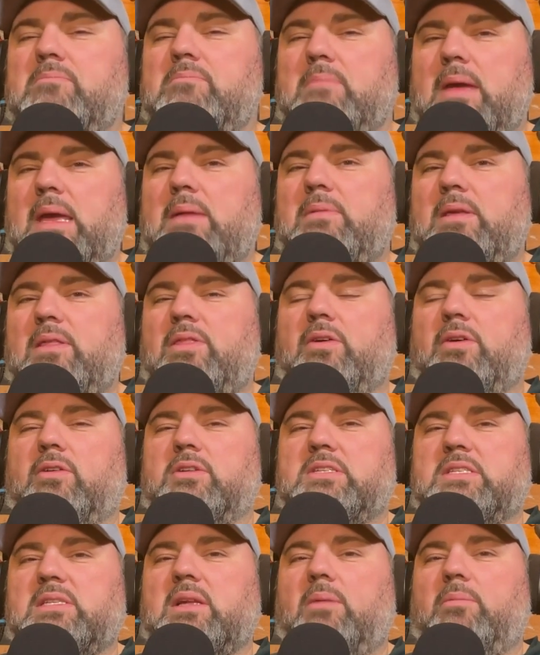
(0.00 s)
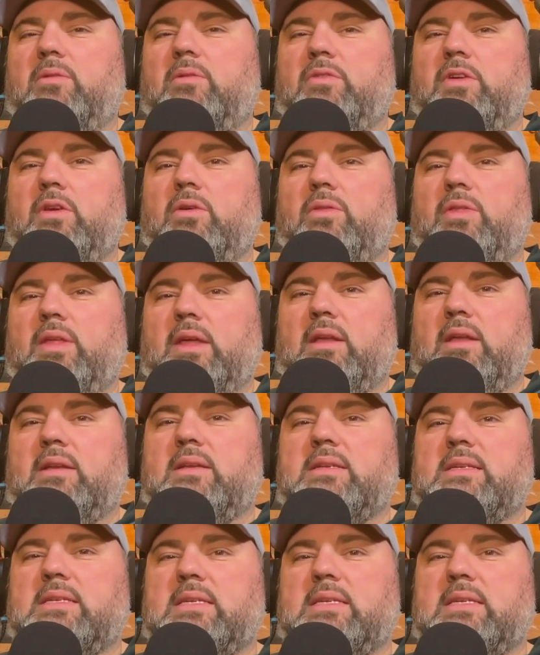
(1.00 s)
maybe there's some of you that